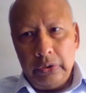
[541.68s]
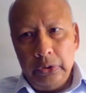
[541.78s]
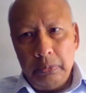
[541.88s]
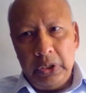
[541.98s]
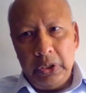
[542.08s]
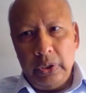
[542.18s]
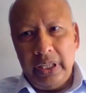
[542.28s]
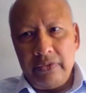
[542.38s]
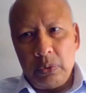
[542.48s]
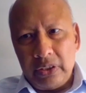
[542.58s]
you'd be doing
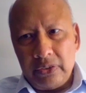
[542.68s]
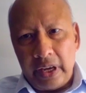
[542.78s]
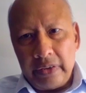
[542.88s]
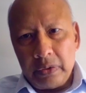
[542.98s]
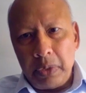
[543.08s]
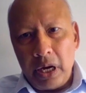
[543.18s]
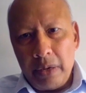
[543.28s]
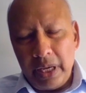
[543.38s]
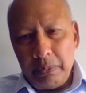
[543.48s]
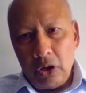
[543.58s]
everyone a favor by
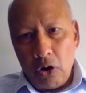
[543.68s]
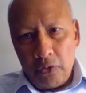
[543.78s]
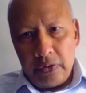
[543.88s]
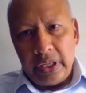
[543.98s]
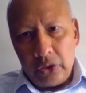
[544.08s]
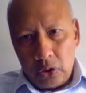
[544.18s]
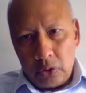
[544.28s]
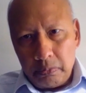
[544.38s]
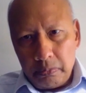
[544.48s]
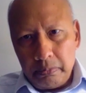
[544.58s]
maybe offering
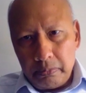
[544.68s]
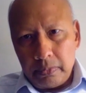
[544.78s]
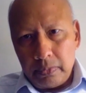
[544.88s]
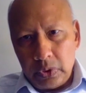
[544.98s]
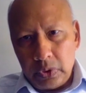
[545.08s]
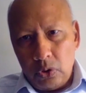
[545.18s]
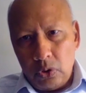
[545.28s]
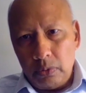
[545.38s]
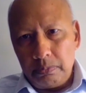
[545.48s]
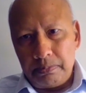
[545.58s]
your
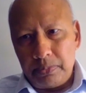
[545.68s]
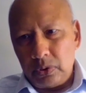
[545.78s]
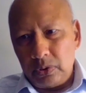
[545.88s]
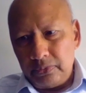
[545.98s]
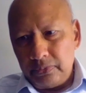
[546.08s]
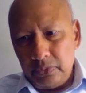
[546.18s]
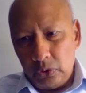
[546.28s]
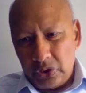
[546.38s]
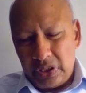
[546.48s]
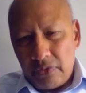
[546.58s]
sort of
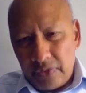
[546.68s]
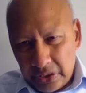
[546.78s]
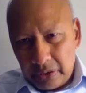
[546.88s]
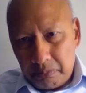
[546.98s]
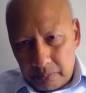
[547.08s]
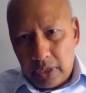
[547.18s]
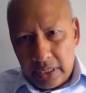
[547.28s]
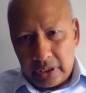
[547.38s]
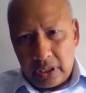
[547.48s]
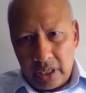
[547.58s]
yourself as
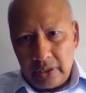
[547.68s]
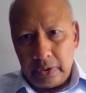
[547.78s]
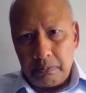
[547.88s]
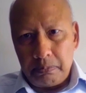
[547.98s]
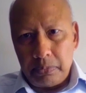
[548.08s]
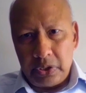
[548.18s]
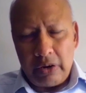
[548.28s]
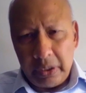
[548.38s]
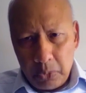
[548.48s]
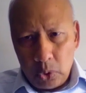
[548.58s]
a kind of a
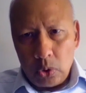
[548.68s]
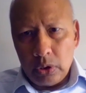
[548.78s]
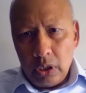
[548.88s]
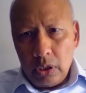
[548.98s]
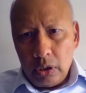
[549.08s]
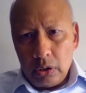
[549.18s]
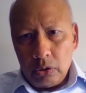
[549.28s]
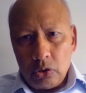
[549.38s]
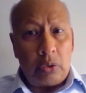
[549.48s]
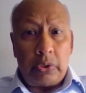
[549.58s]
sounding board
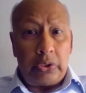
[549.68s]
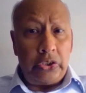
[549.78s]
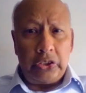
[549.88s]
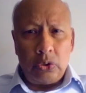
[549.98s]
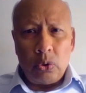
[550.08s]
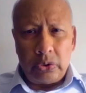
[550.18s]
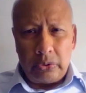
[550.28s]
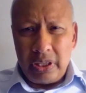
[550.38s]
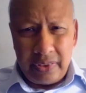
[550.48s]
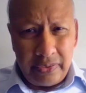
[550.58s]
or someone to just talk to,
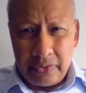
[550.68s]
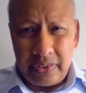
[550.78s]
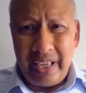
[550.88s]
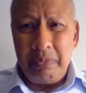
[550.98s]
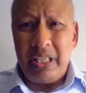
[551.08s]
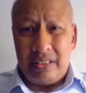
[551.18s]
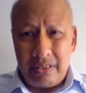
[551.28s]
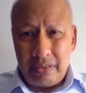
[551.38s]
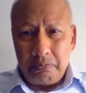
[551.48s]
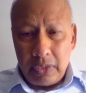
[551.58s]
even if it's for 10 minutes.